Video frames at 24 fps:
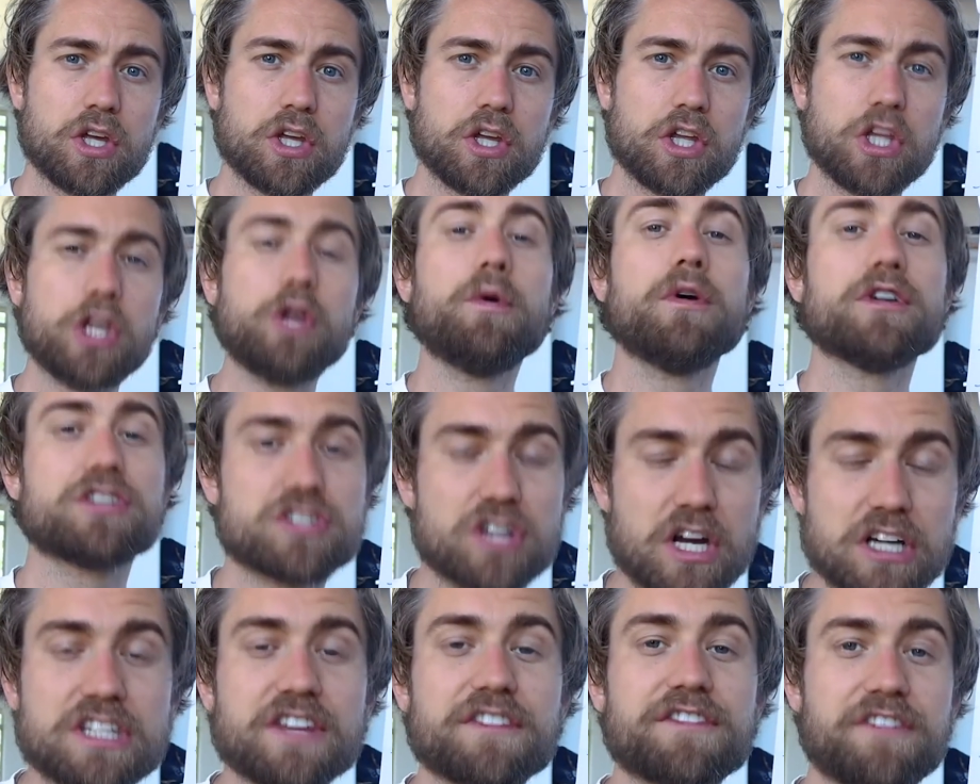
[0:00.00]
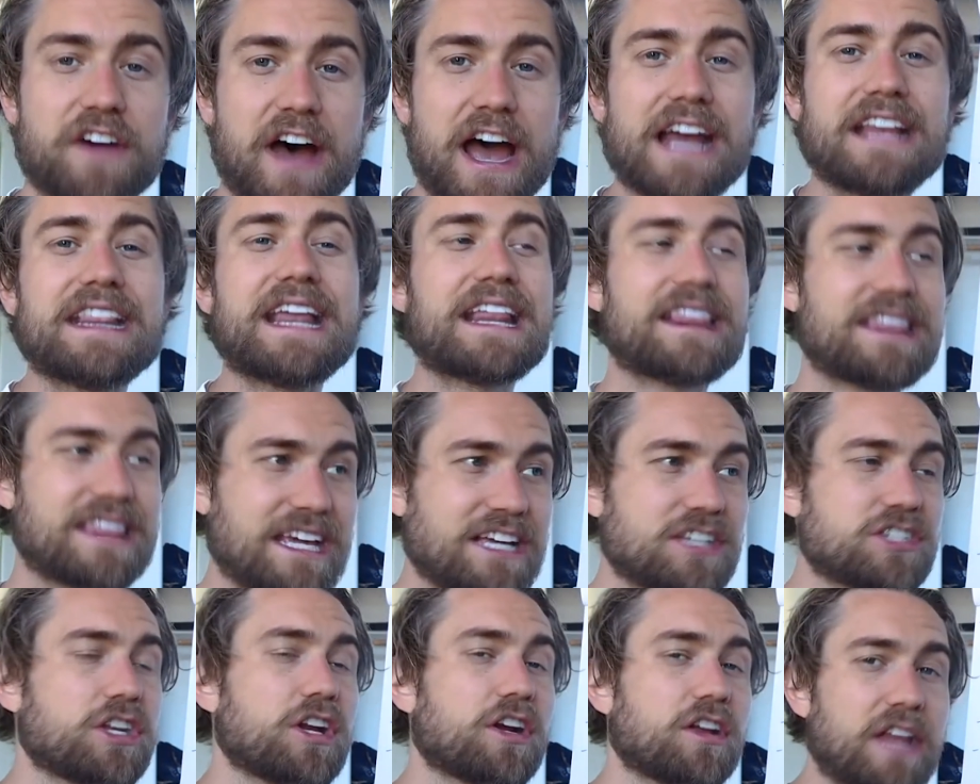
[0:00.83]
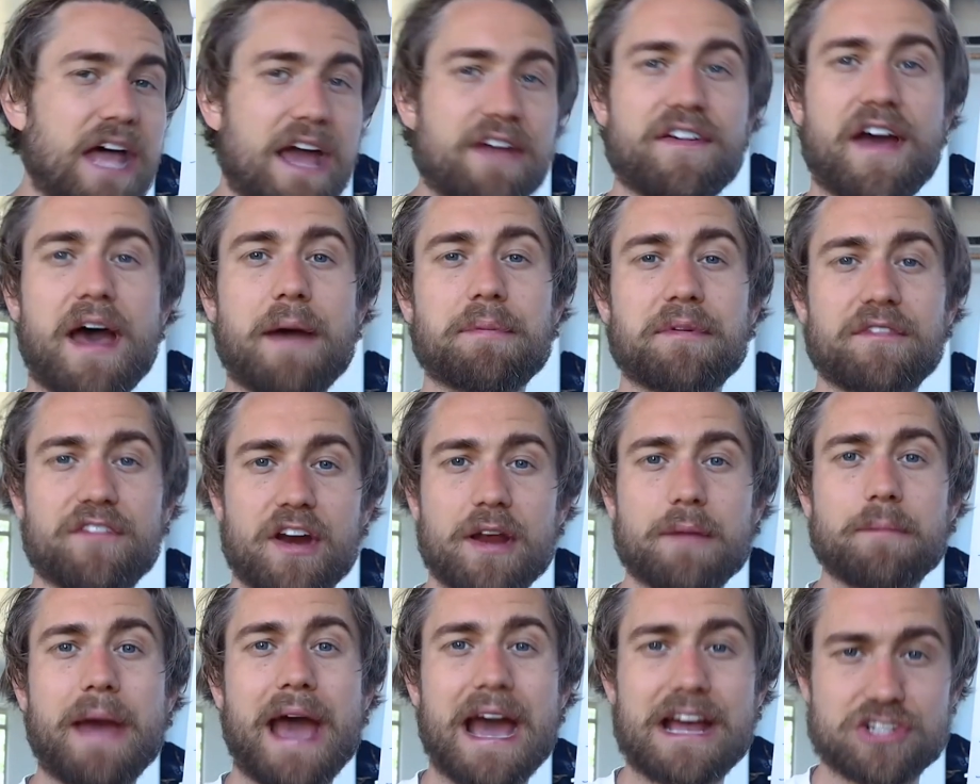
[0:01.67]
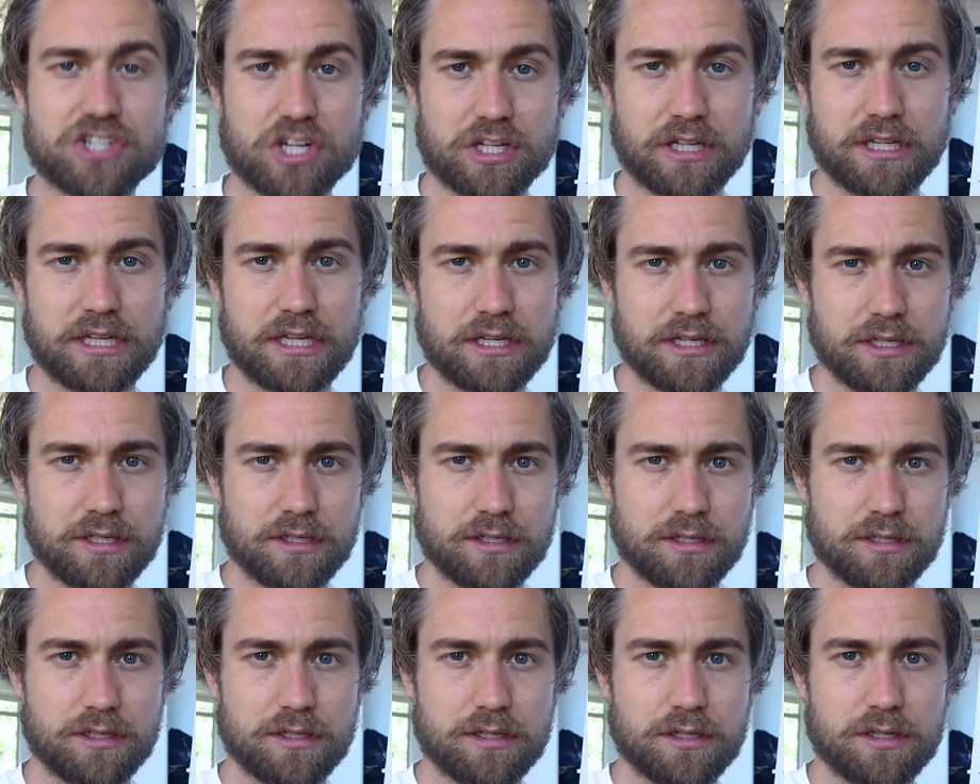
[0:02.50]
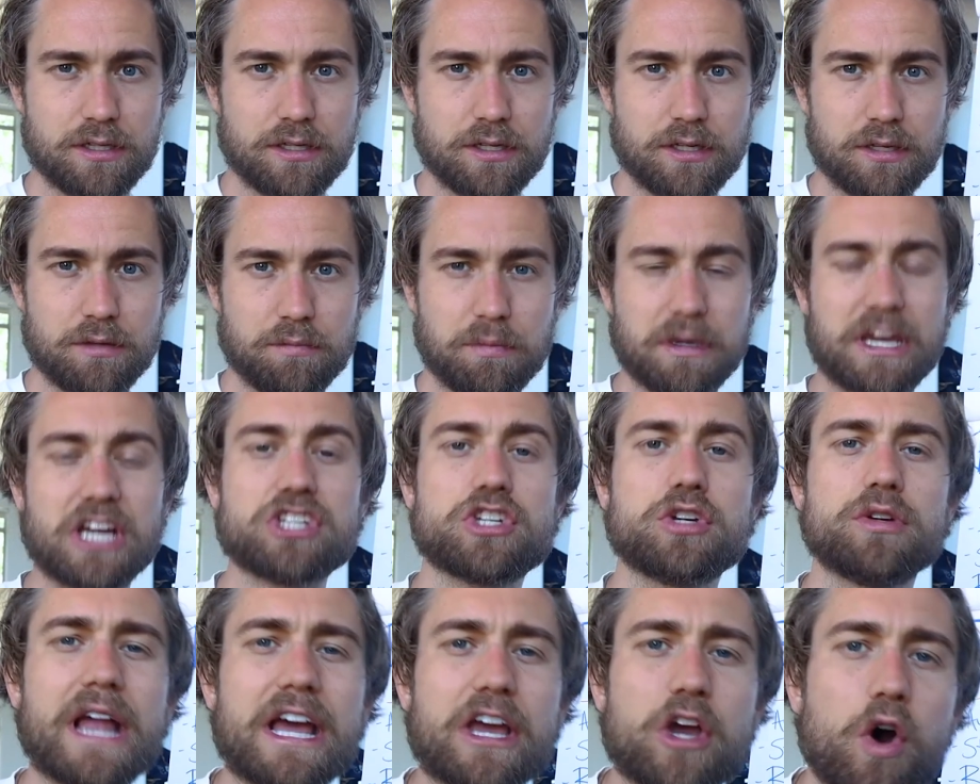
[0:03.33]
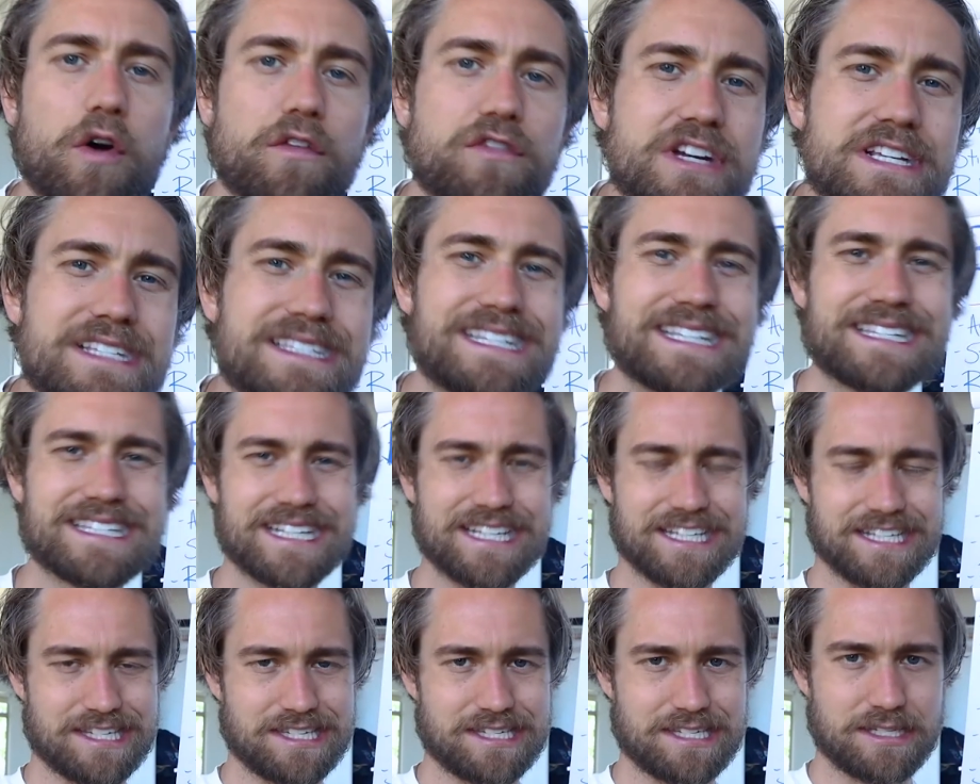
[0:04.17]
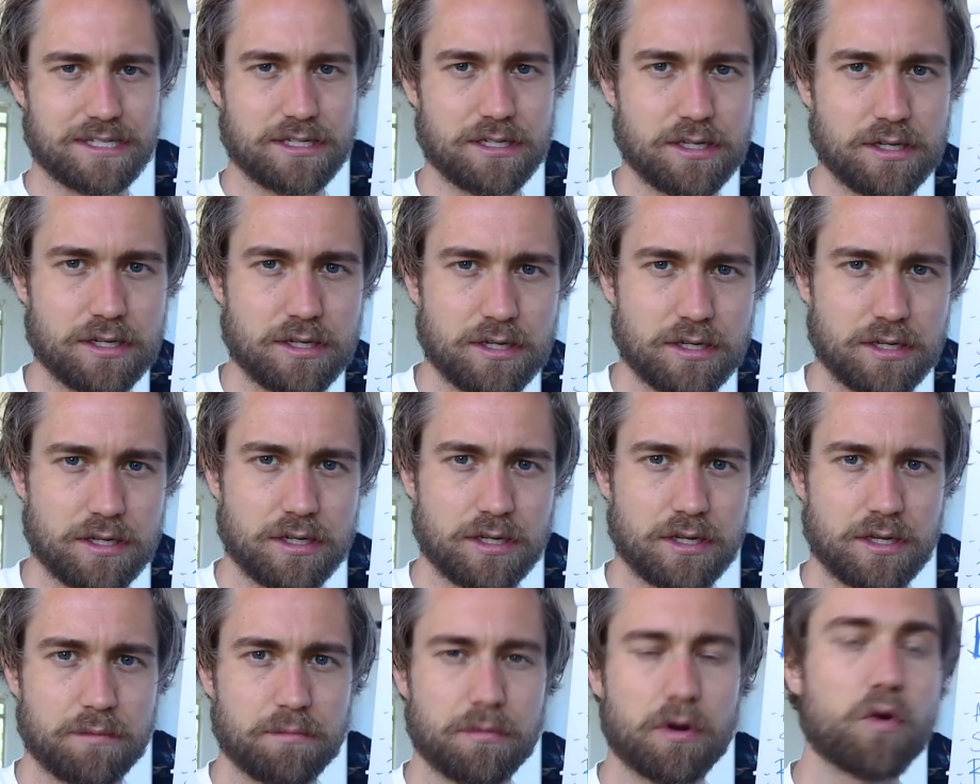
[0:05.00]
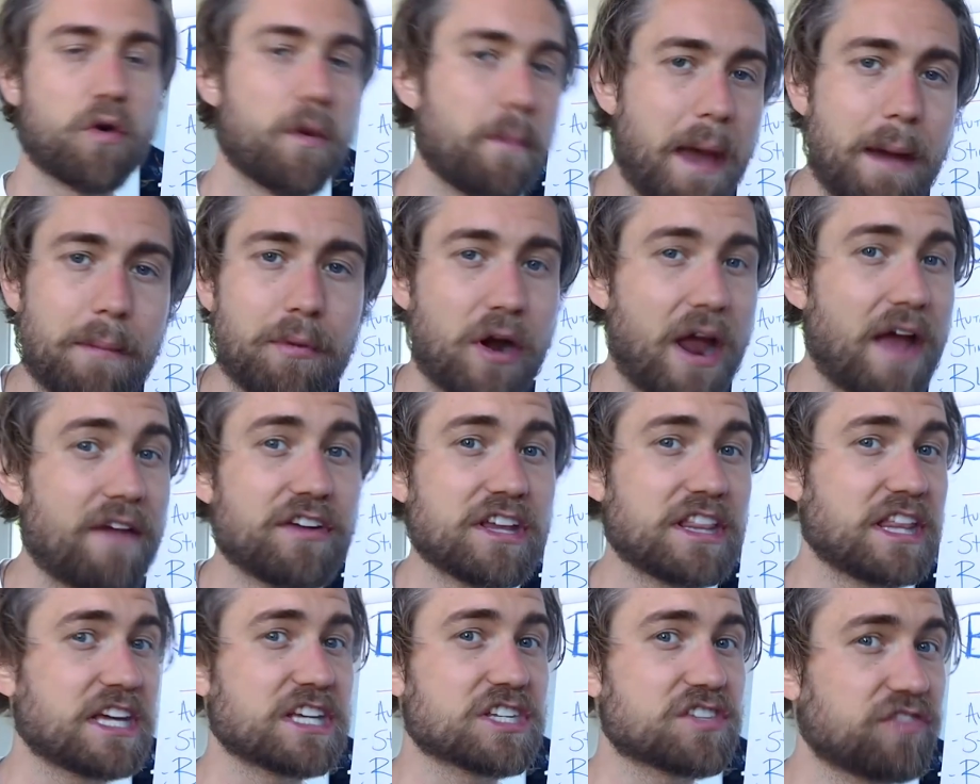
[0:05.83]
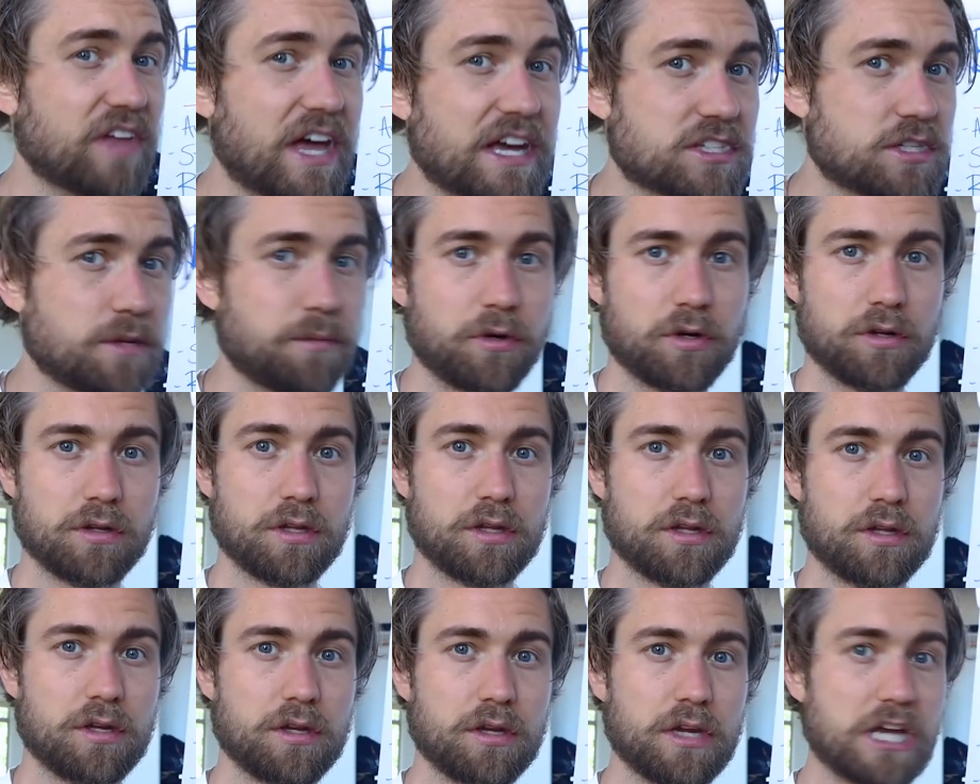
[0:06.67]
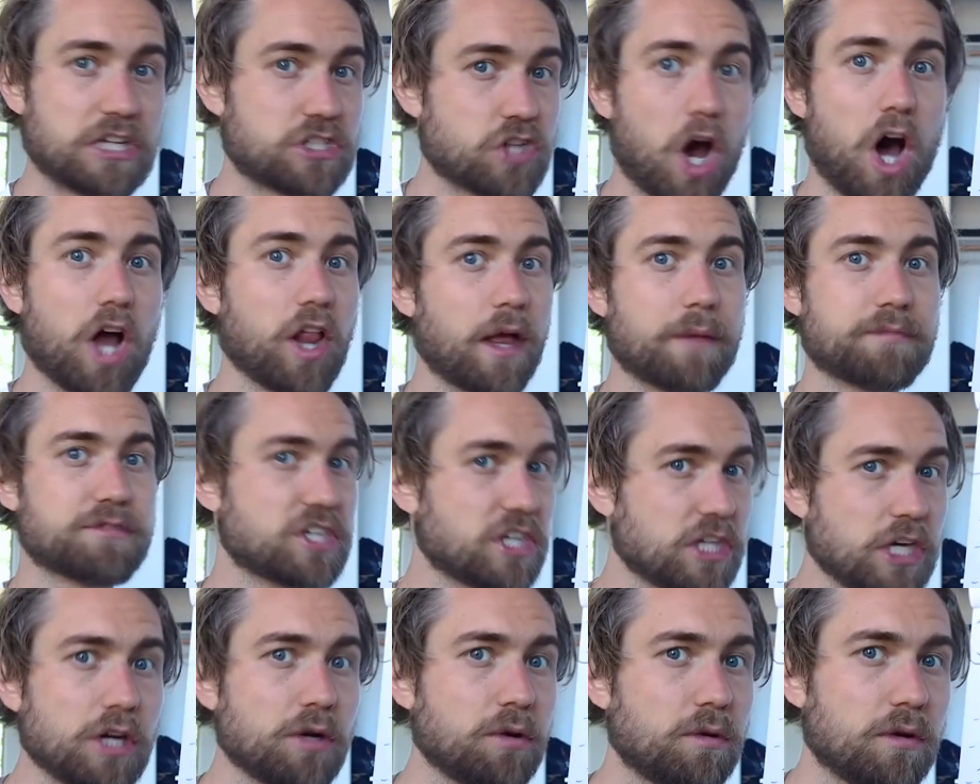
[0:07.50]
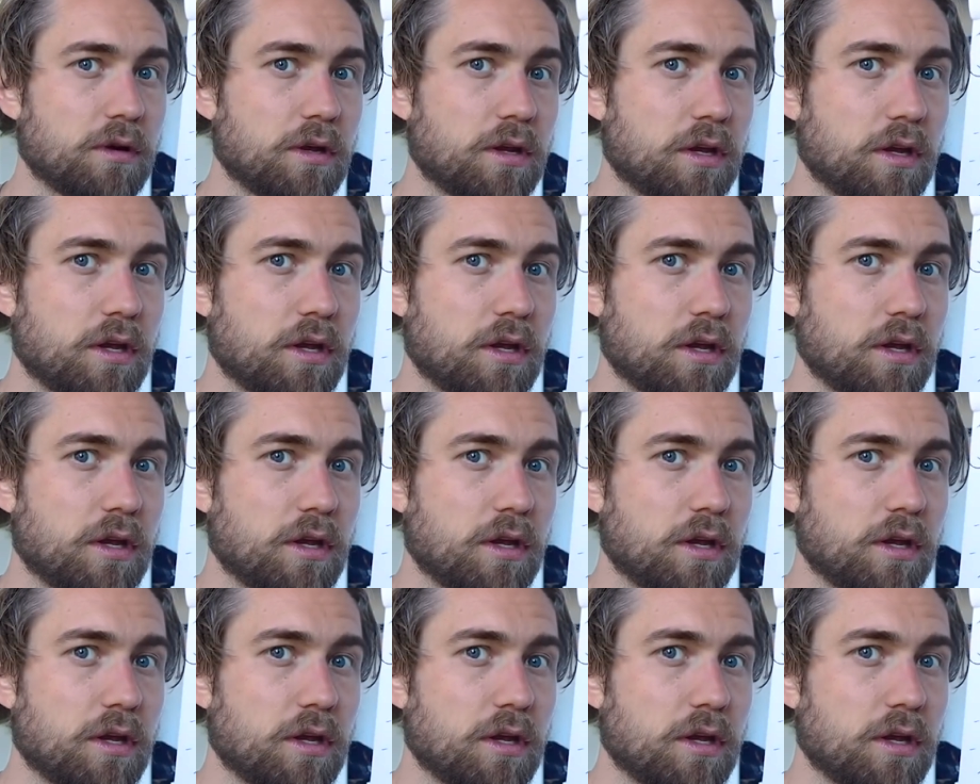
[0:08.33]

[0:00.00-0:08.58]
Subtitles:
you will start to find that things in your life happen very magically because you let go of resistance. But remember, everything is flexible. It's all up to you.